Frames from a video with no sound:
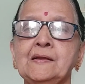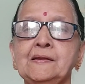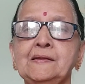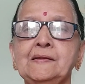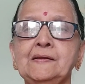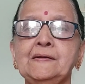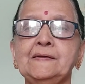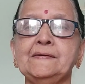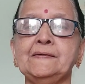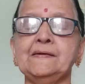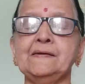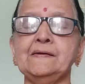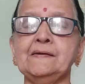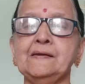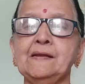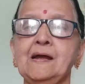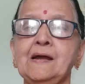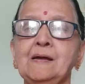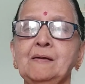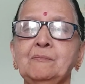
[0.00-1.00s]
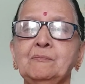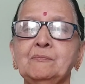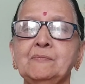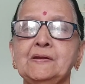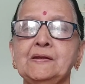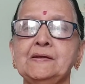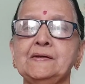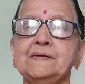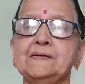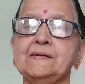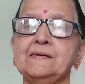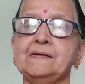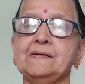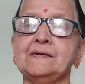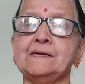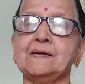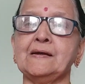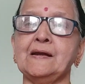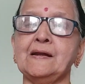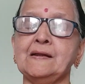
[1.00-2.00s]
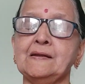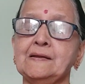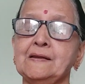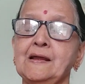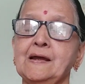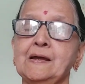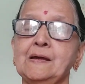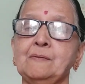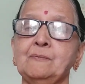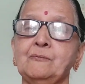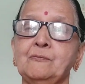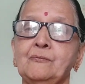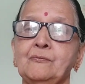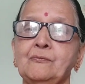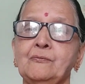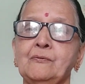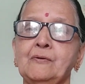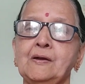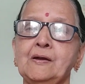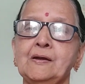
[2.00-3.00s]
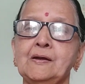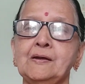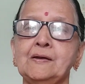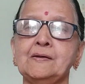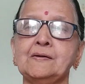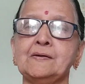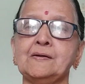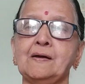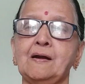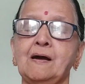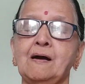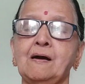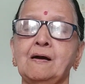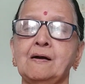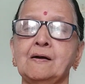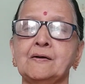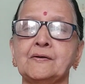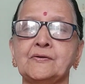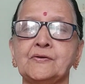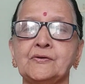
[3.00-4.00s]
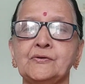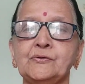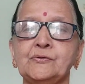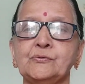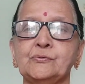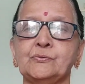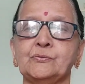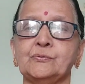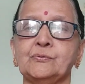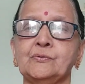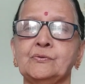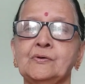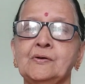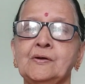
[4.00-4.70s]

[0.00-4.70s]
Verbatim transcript: Little lamb, little lamb, where are you?